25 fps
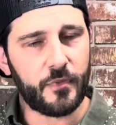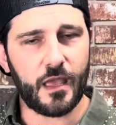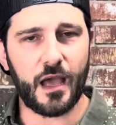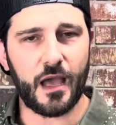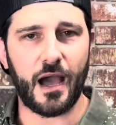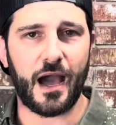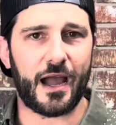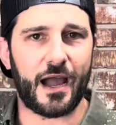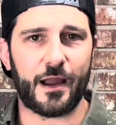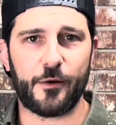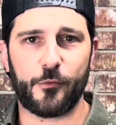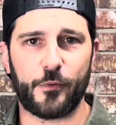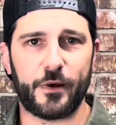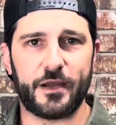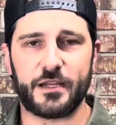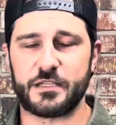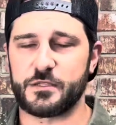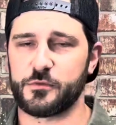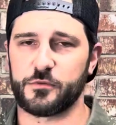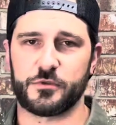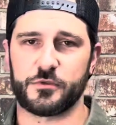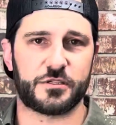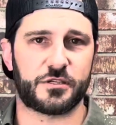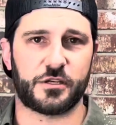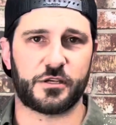high
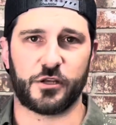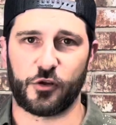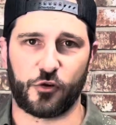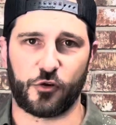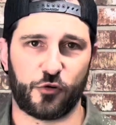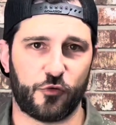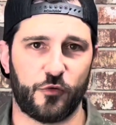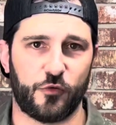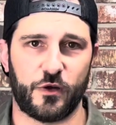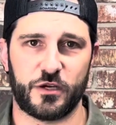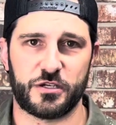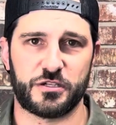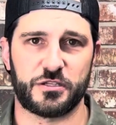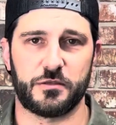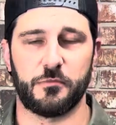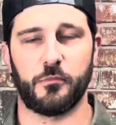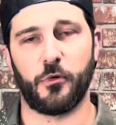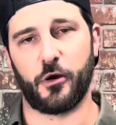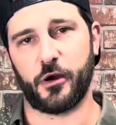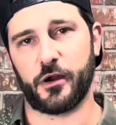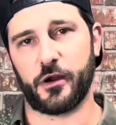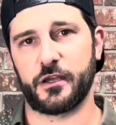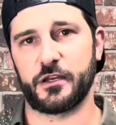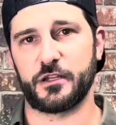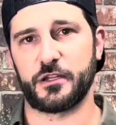rates were just going to crush the
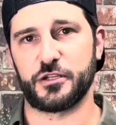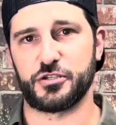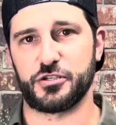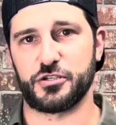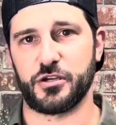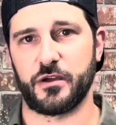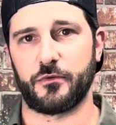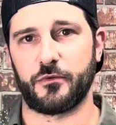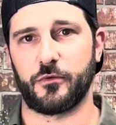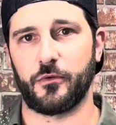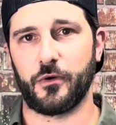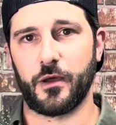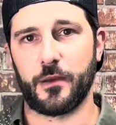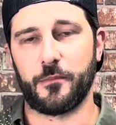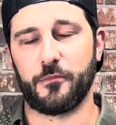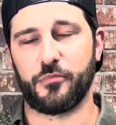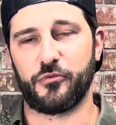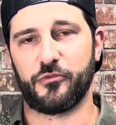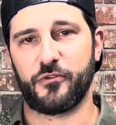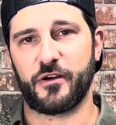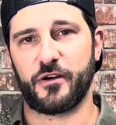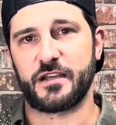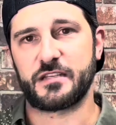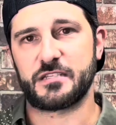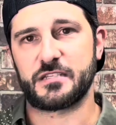market in general and
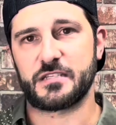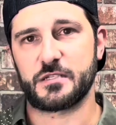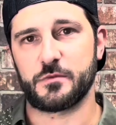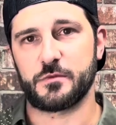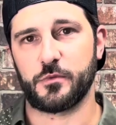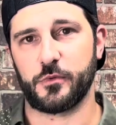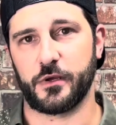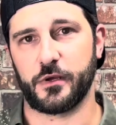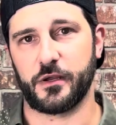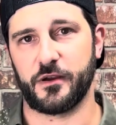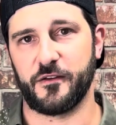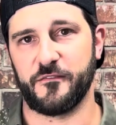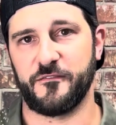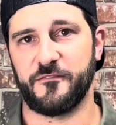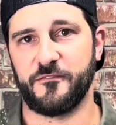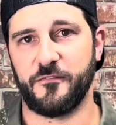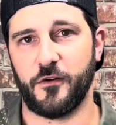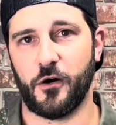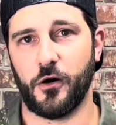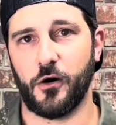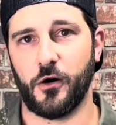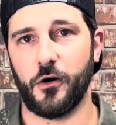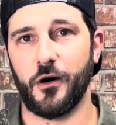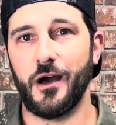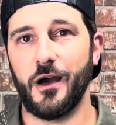prices were going to
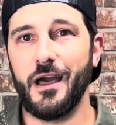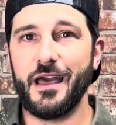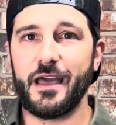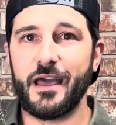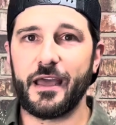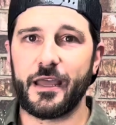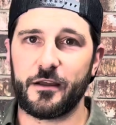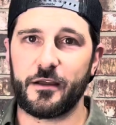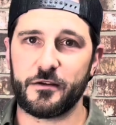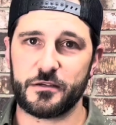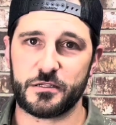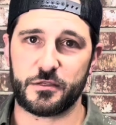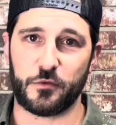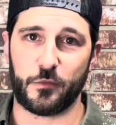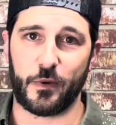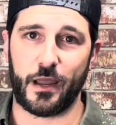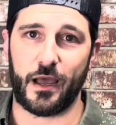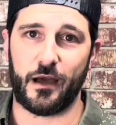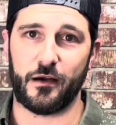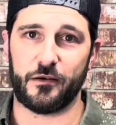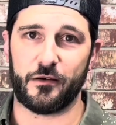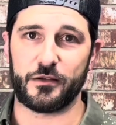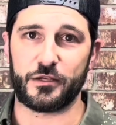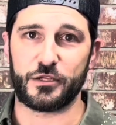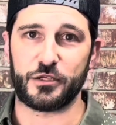fall. Here's the
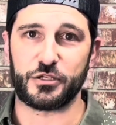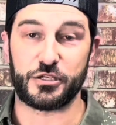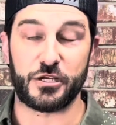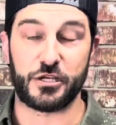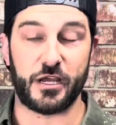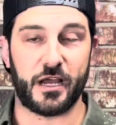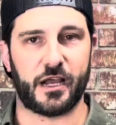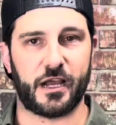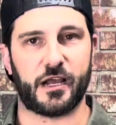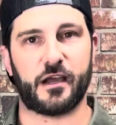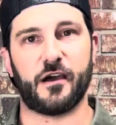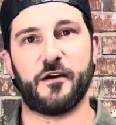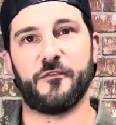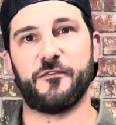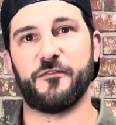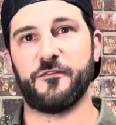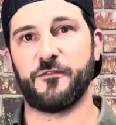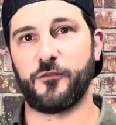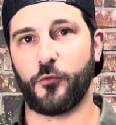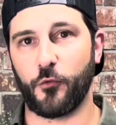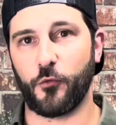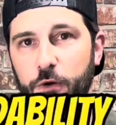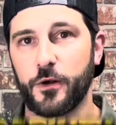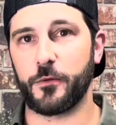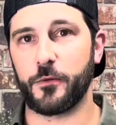reality check.
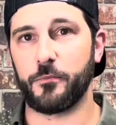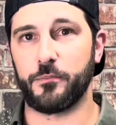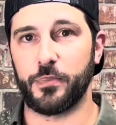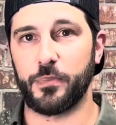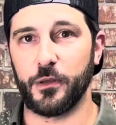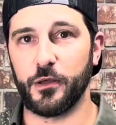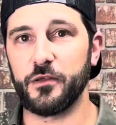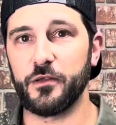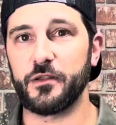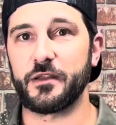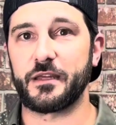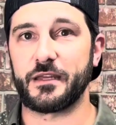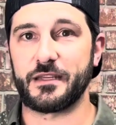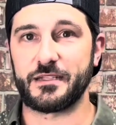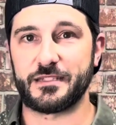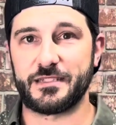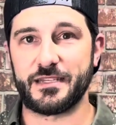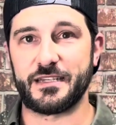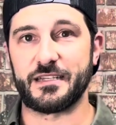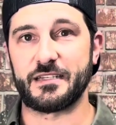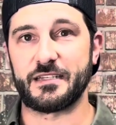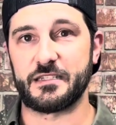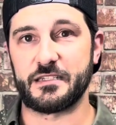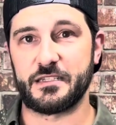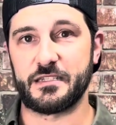Affordability
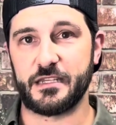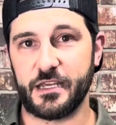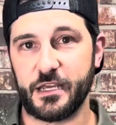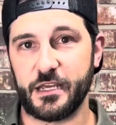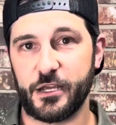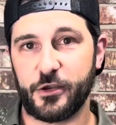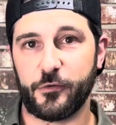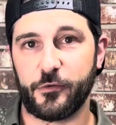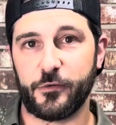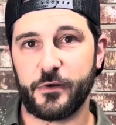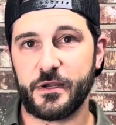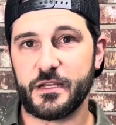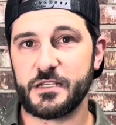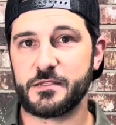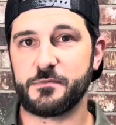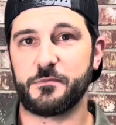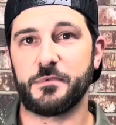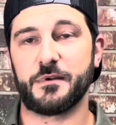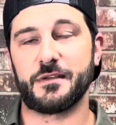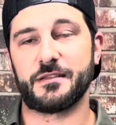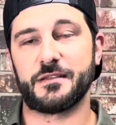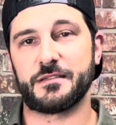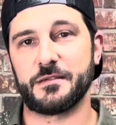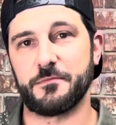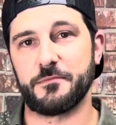did decrease,
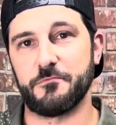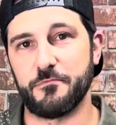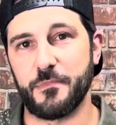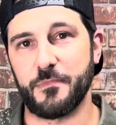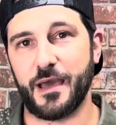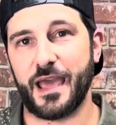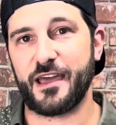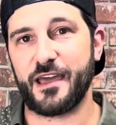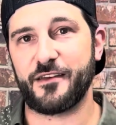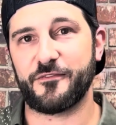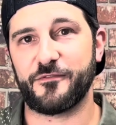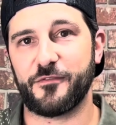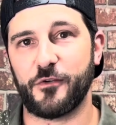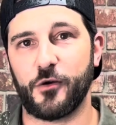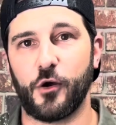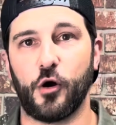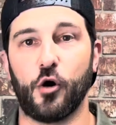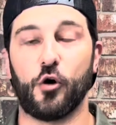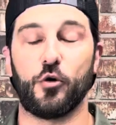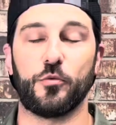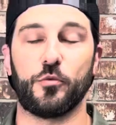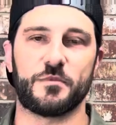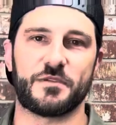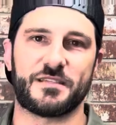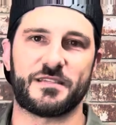but demand for
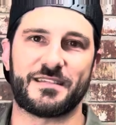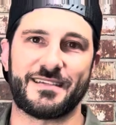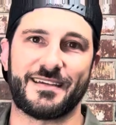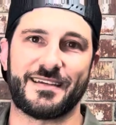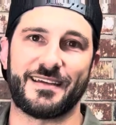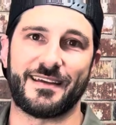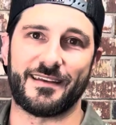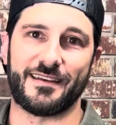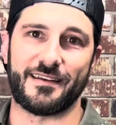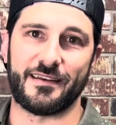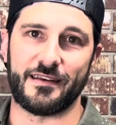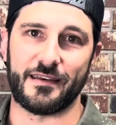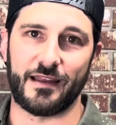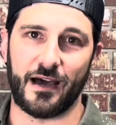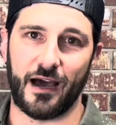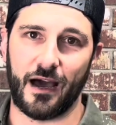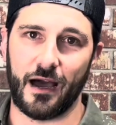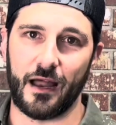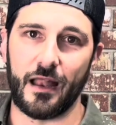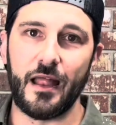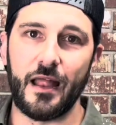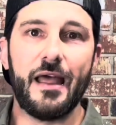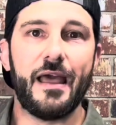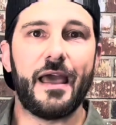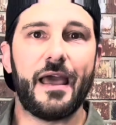homes did
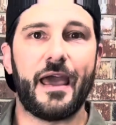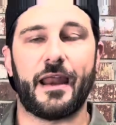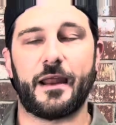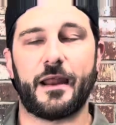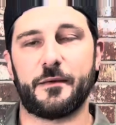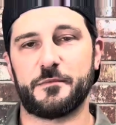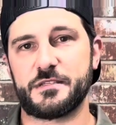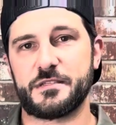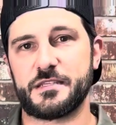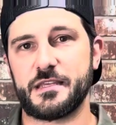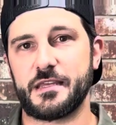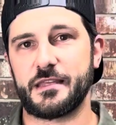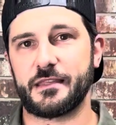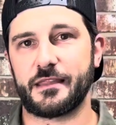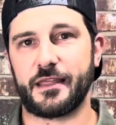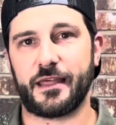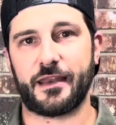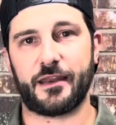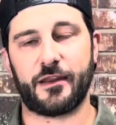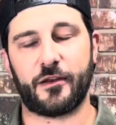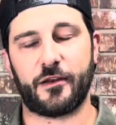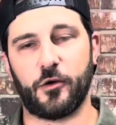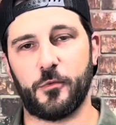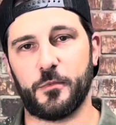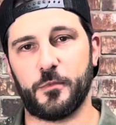not. And I'm seeing
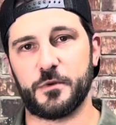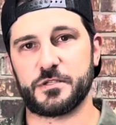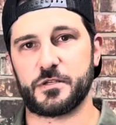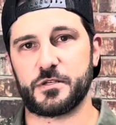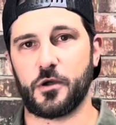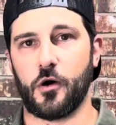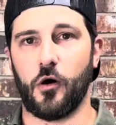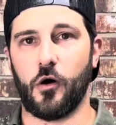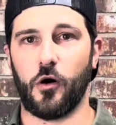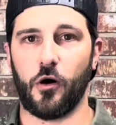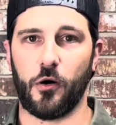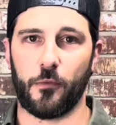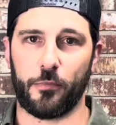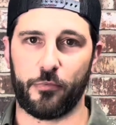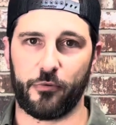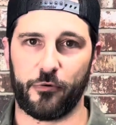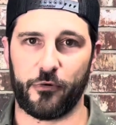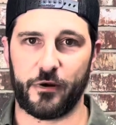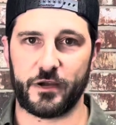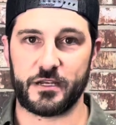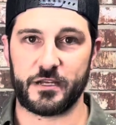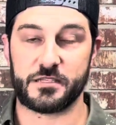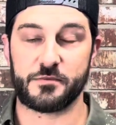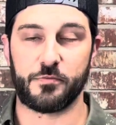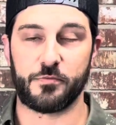that at almost all
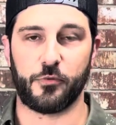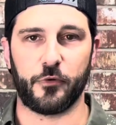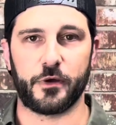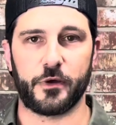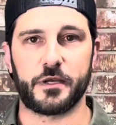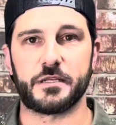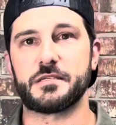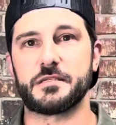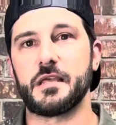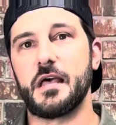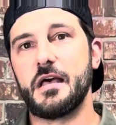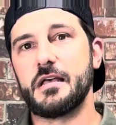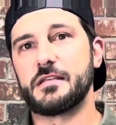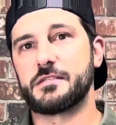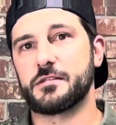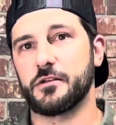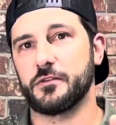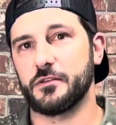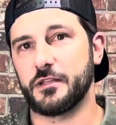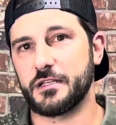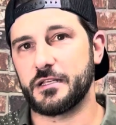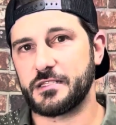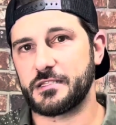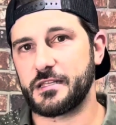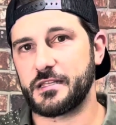price points. So
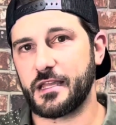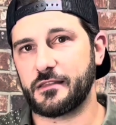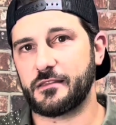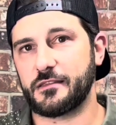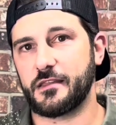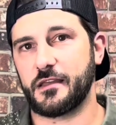let's take